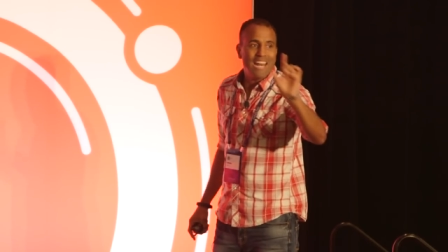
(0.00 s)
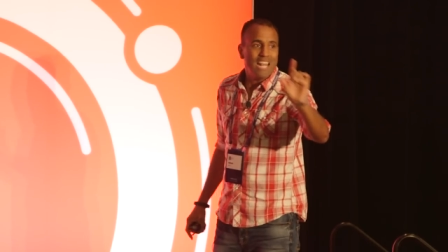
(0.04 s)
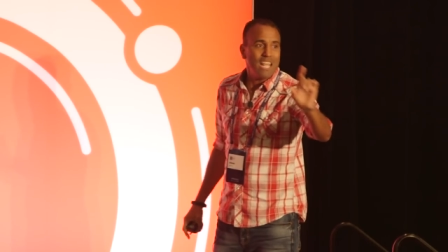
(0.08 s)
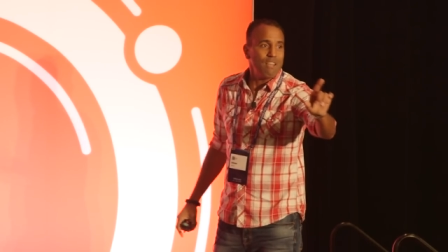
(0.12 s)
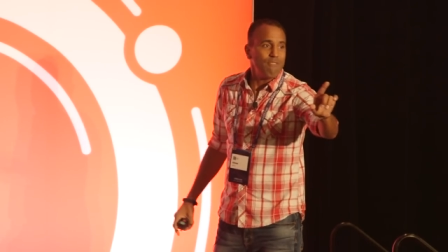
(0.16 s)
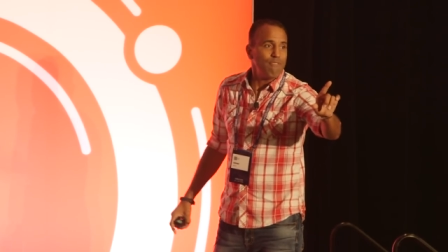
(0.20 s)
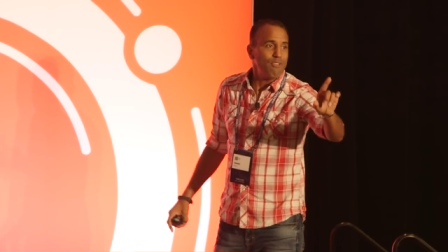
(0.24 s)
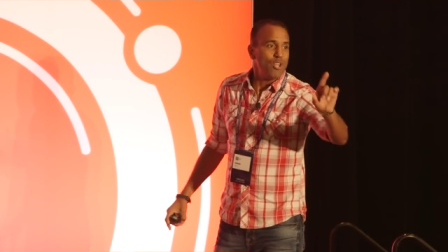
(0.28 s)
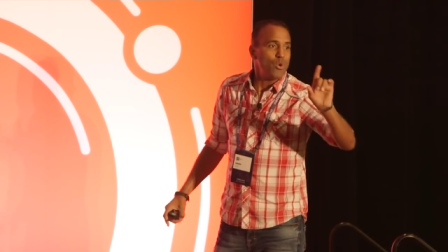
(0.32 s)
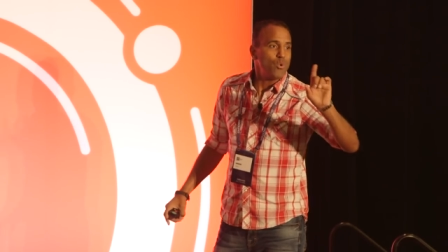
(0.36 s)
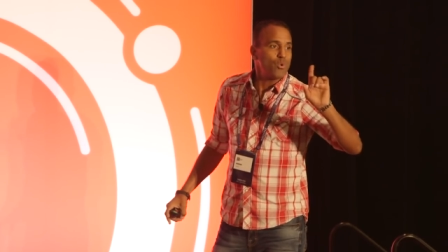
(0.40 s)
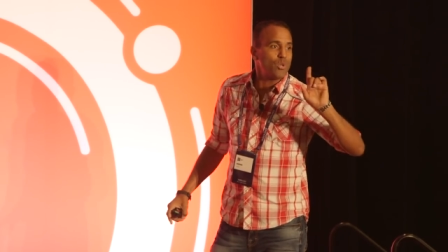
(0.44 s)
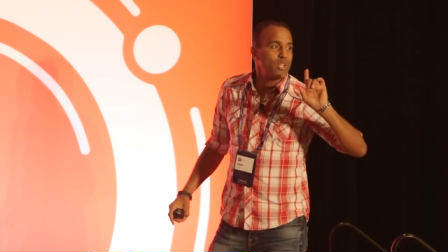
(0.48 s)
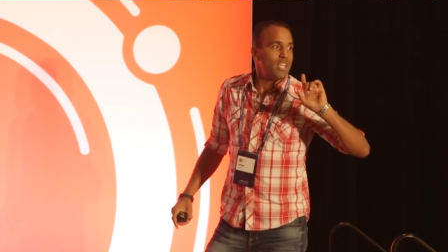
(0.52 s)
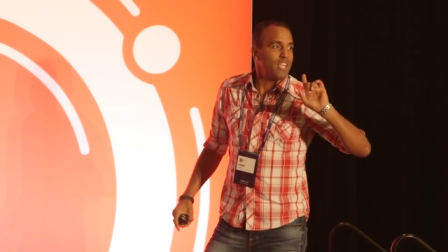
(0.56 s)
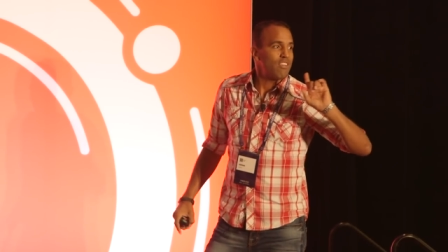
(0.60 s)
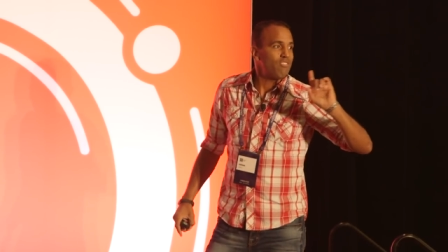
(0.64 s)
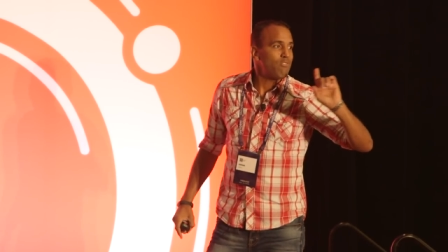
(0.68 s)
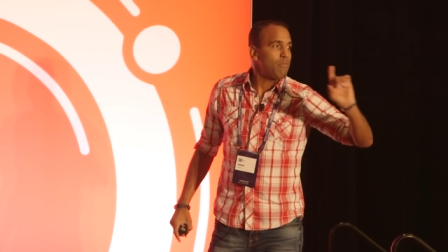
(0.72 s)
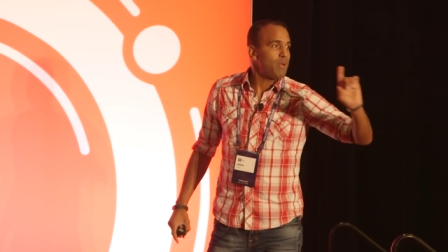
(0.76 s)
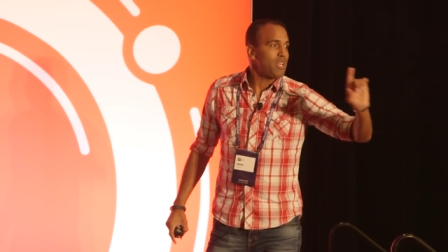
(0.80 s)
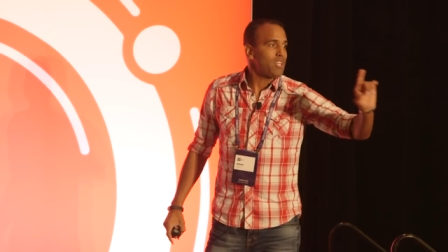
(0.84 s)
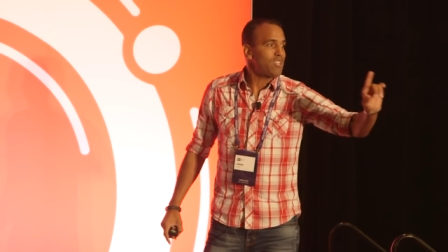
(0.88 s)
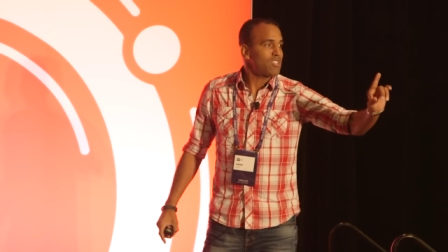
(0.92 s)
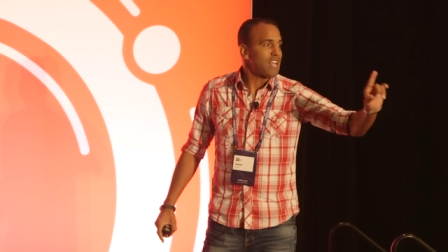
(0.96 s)
any of you
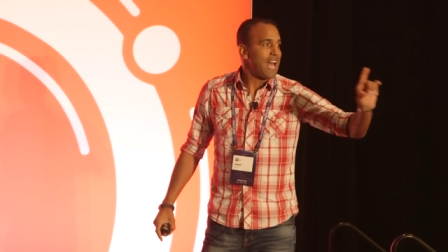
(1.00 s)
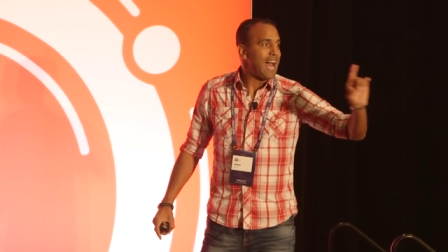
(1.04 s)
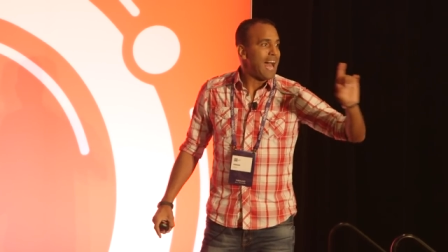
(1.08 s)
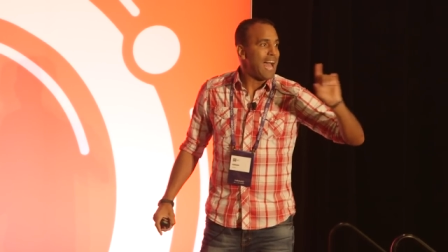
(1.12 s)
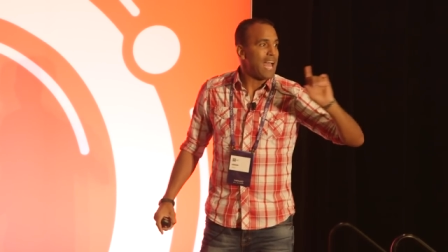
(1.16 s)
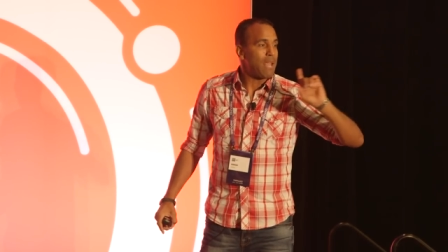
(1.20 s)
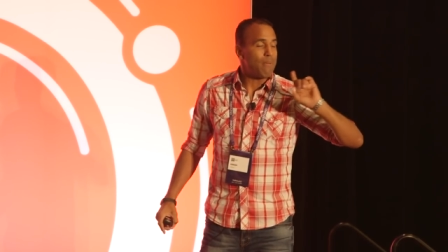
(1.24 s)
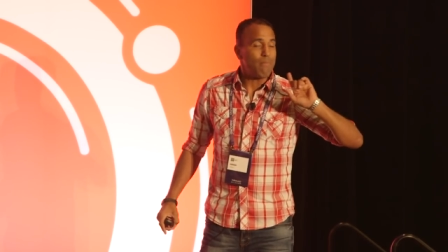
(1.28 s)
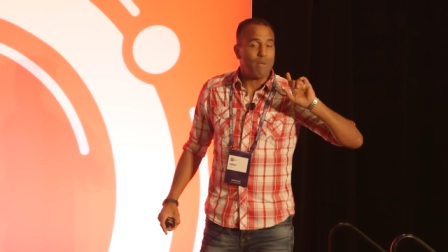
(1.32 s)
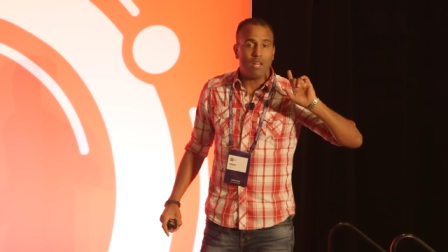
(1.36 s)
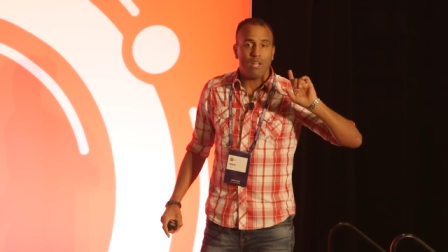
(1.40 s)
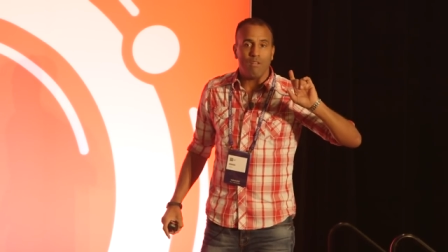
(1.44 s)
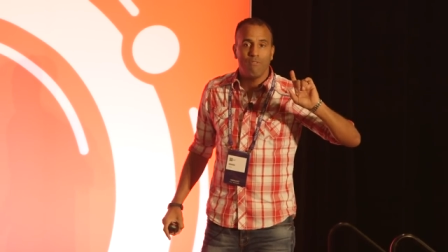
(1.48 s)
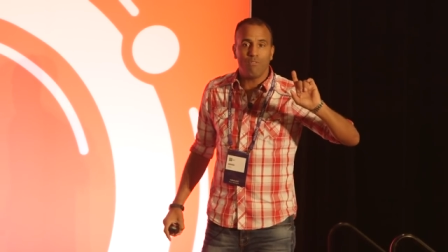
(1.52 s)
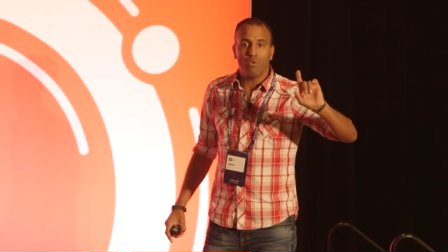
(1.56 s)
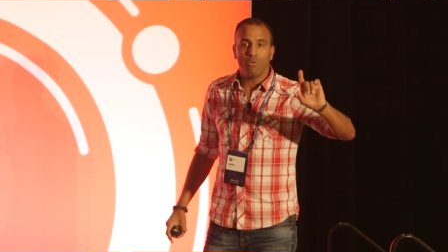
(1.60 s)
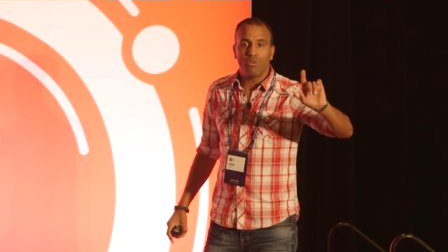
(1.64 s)
give me time, any of